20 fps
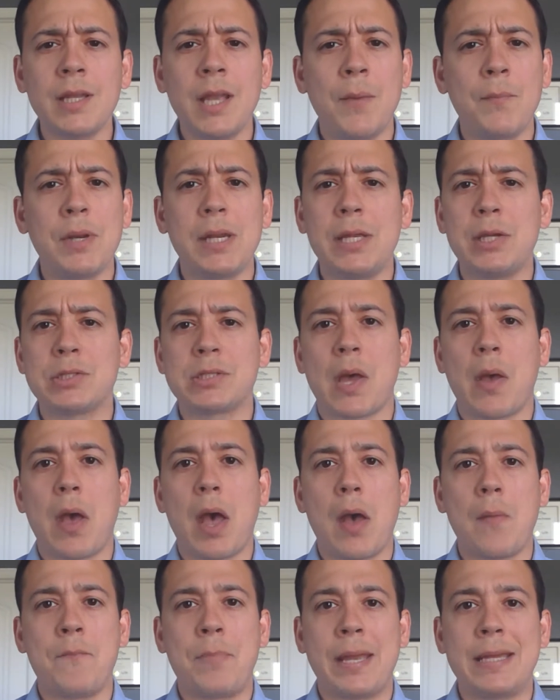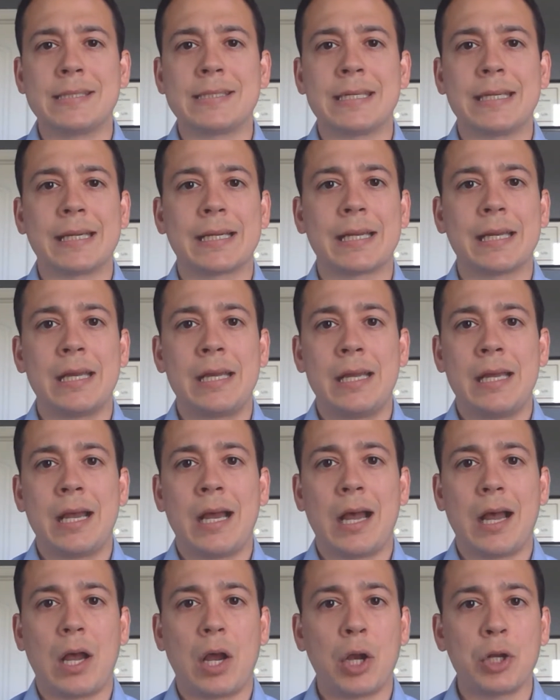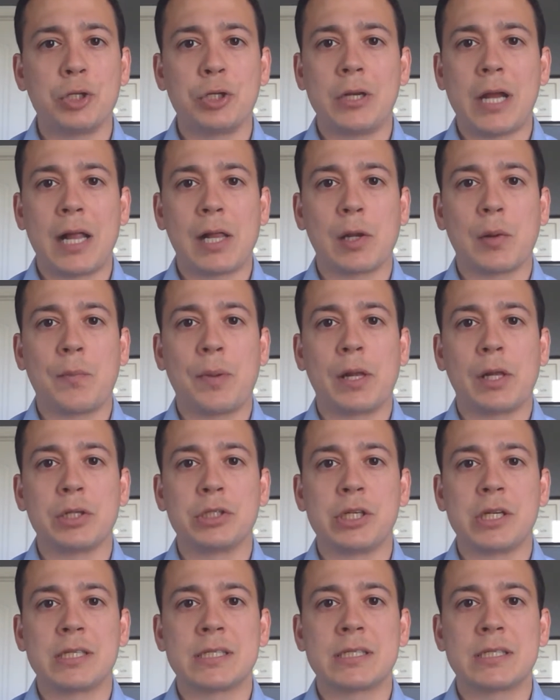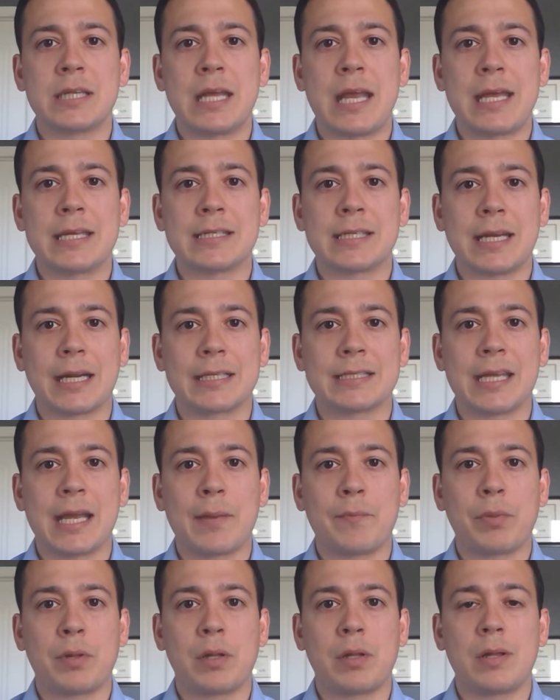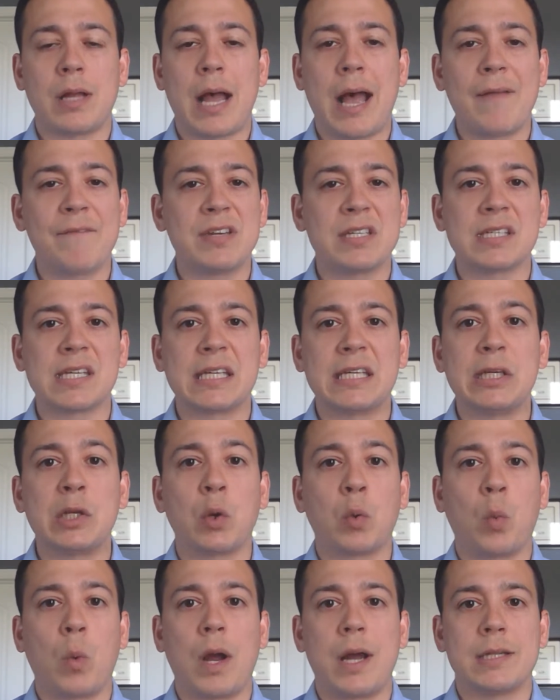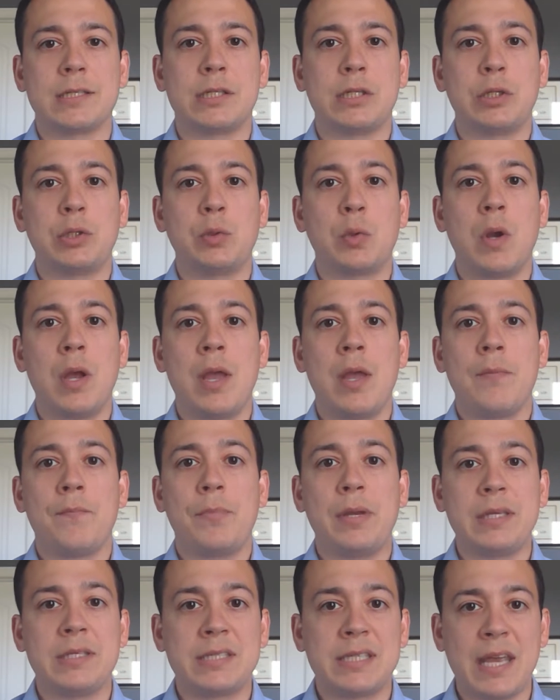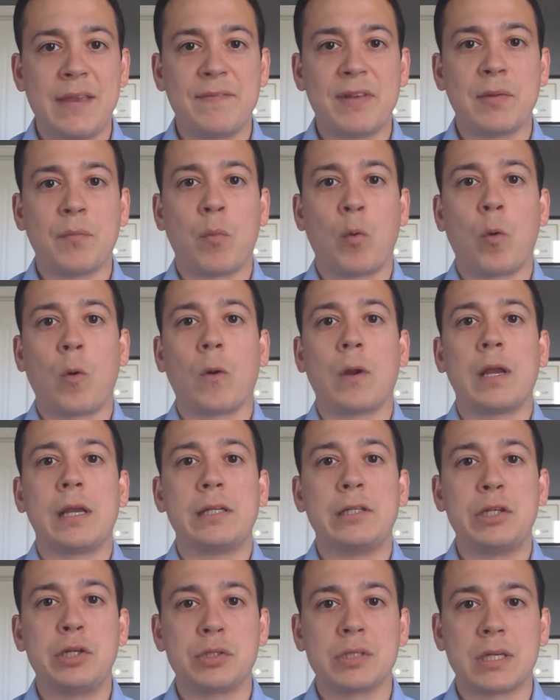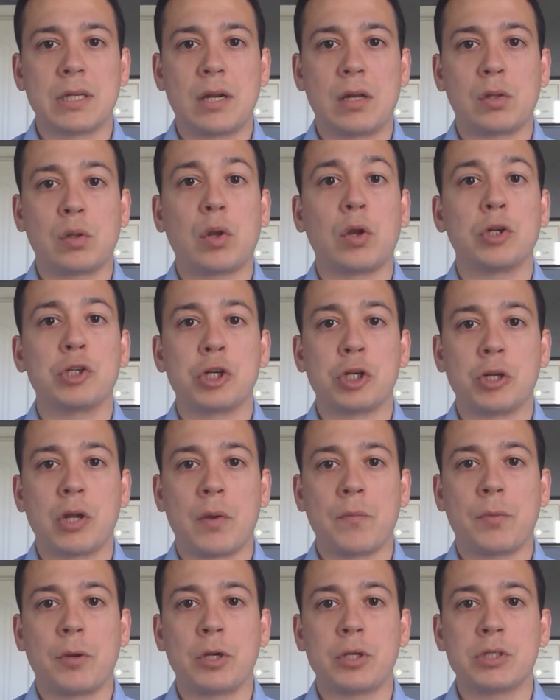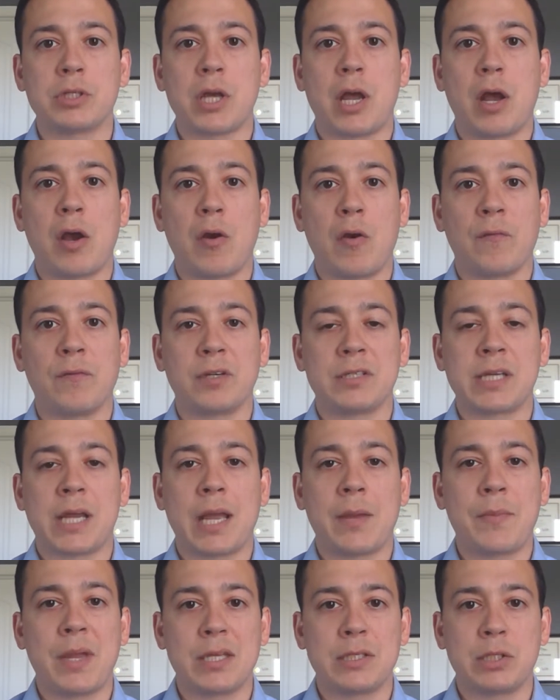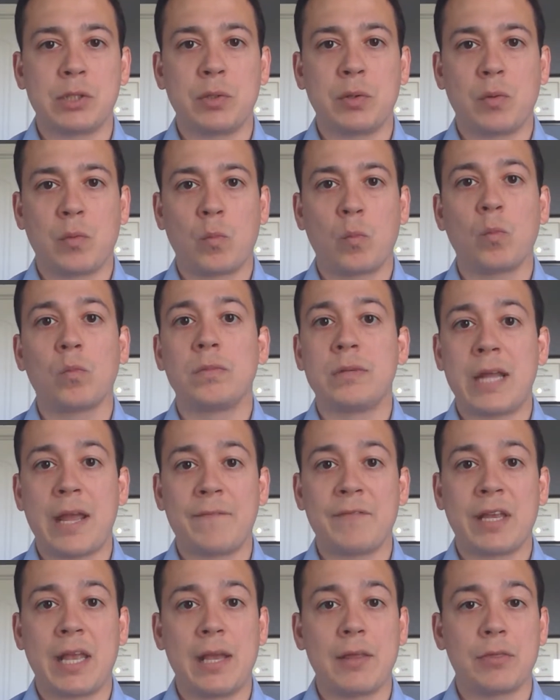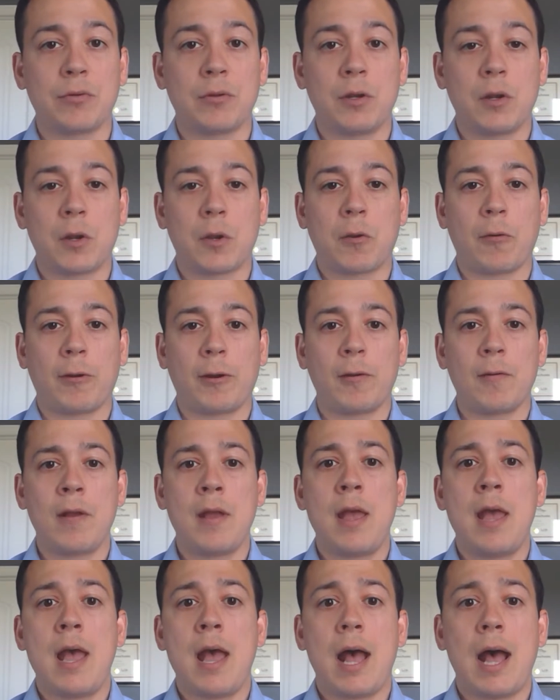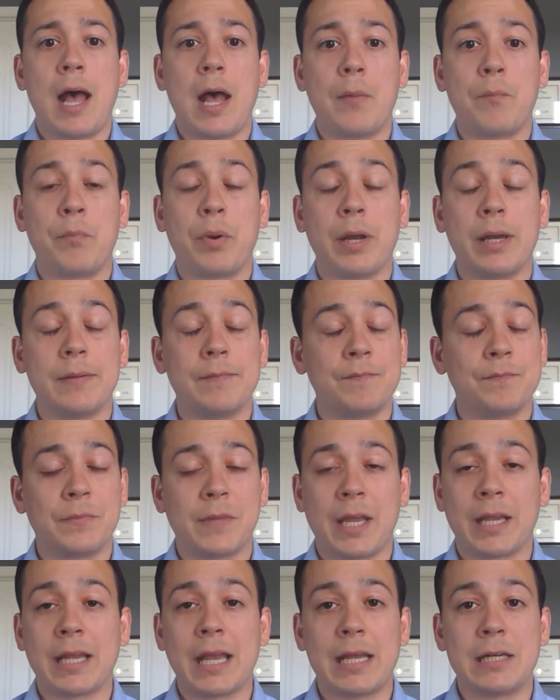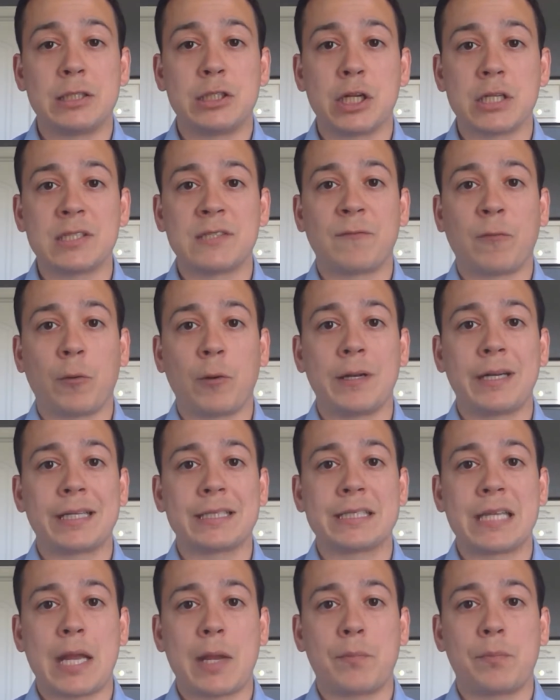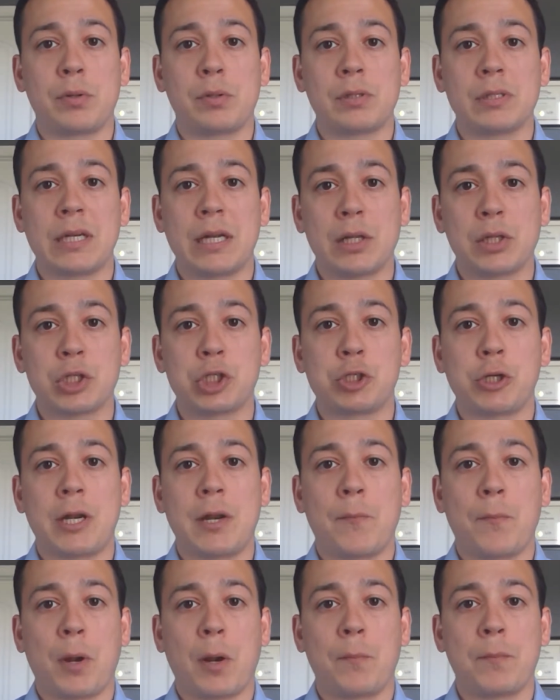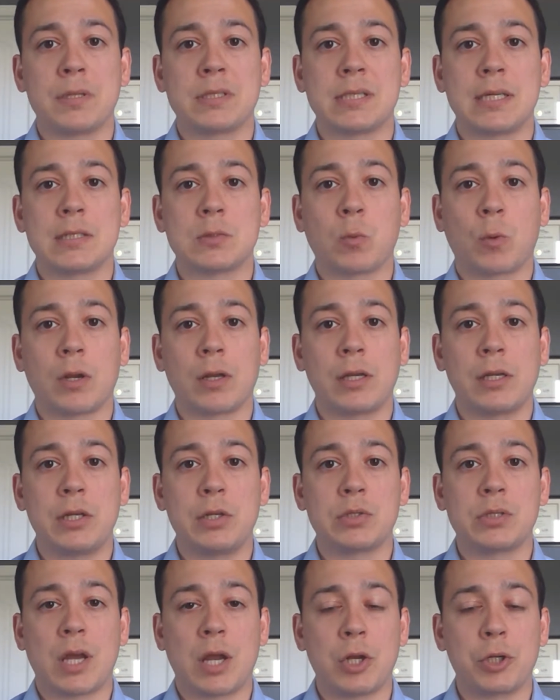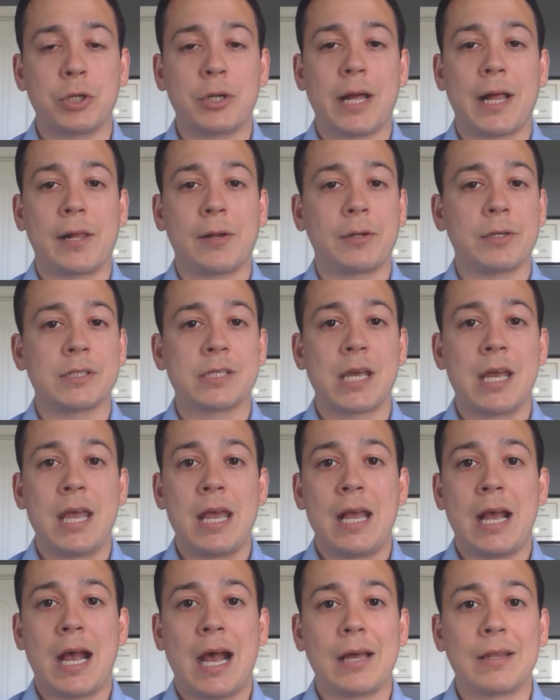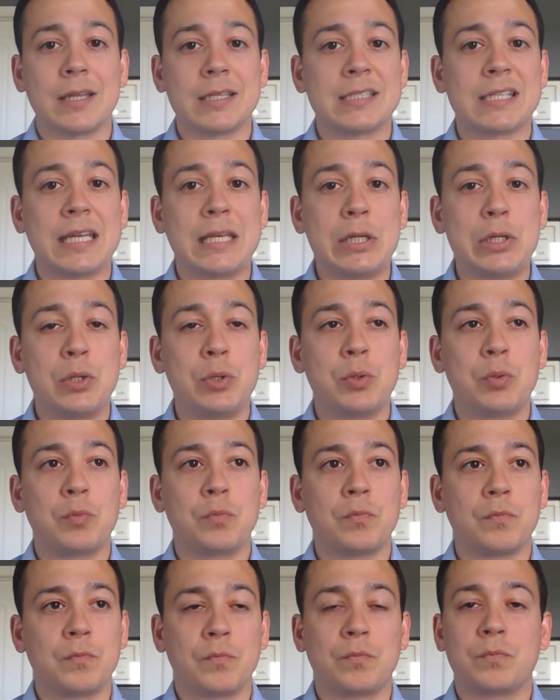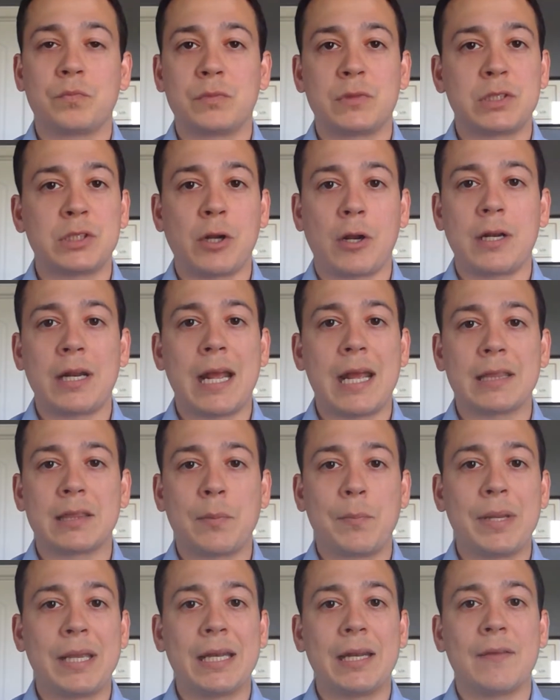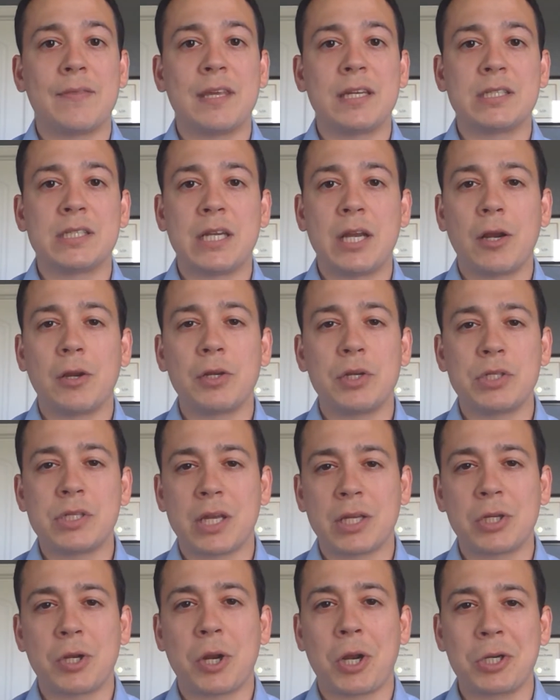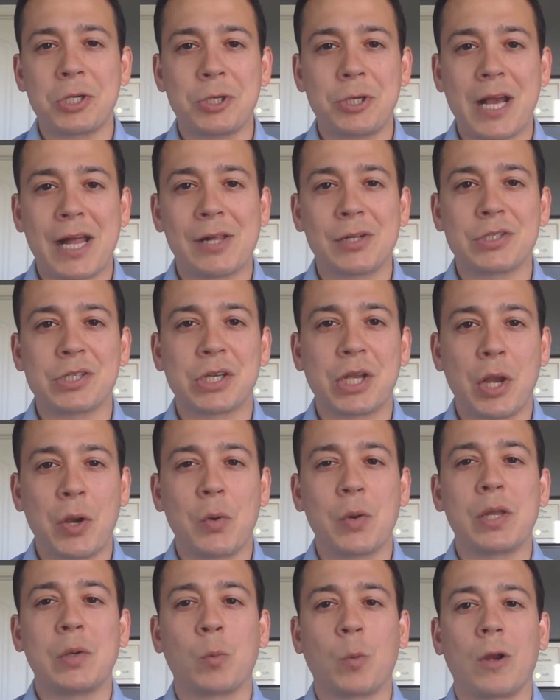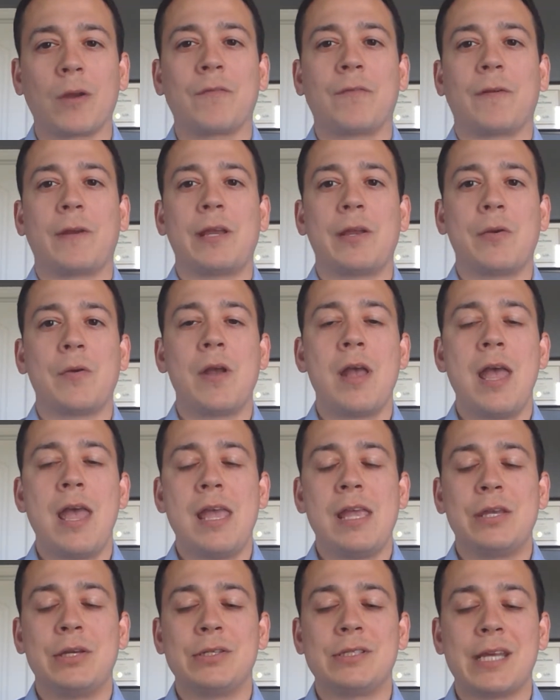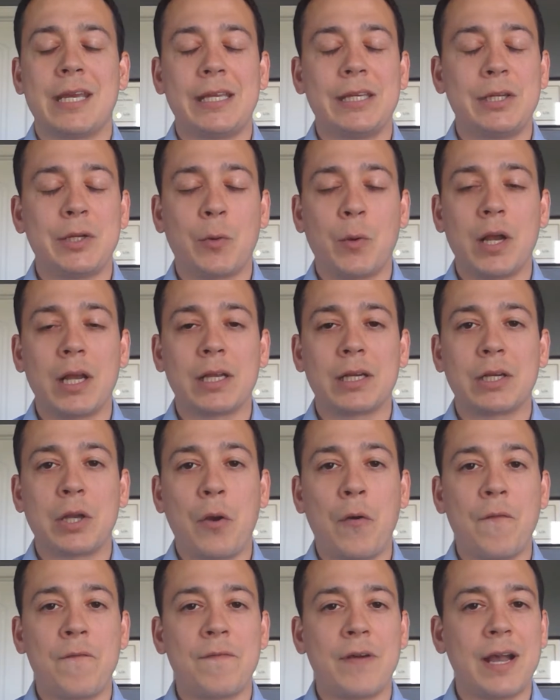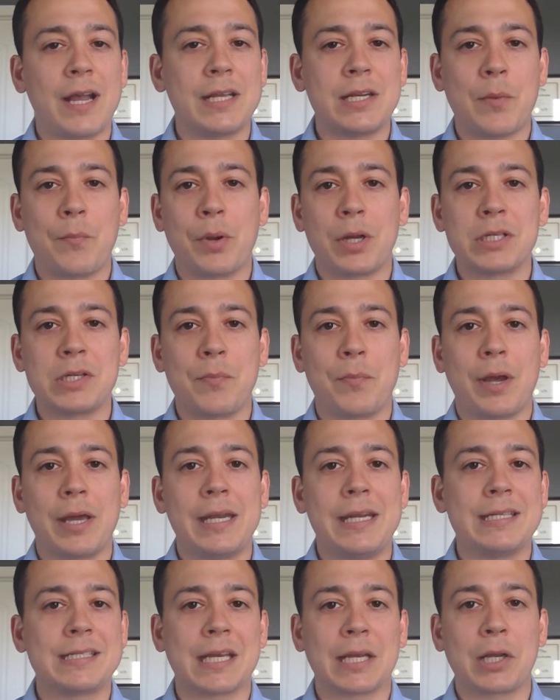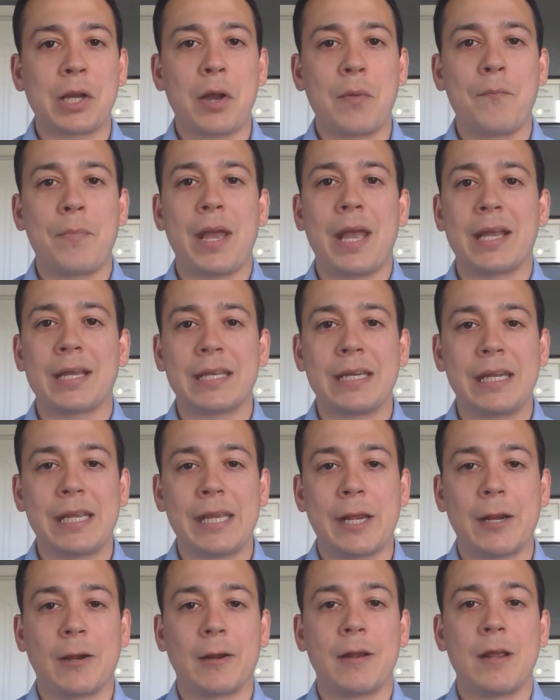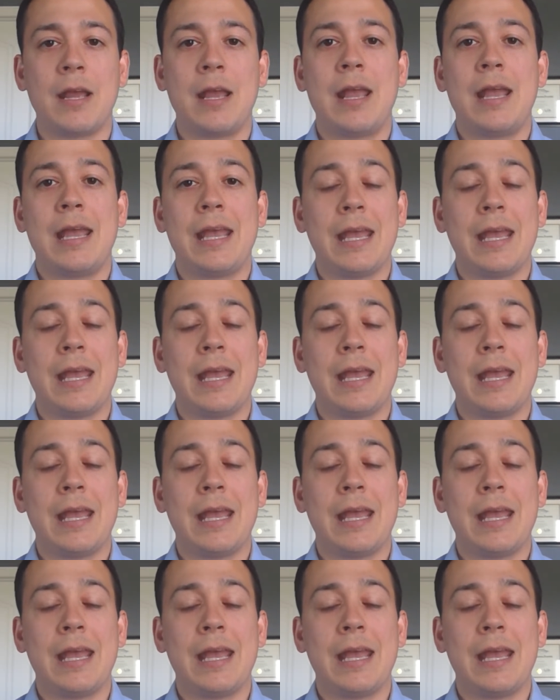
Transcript: I'm going to use a basic $100 bill just as an example. Obviously, you'll want to be saving more and using larger numbers over time as you navigate through your career. But again, just for an example and illustrative purposes, we're going to use $100. Let's say you start at the beginning of this year, you tell your $100 to go and work for you. You say, you know what, go find a bunch of buddies and come back in a year.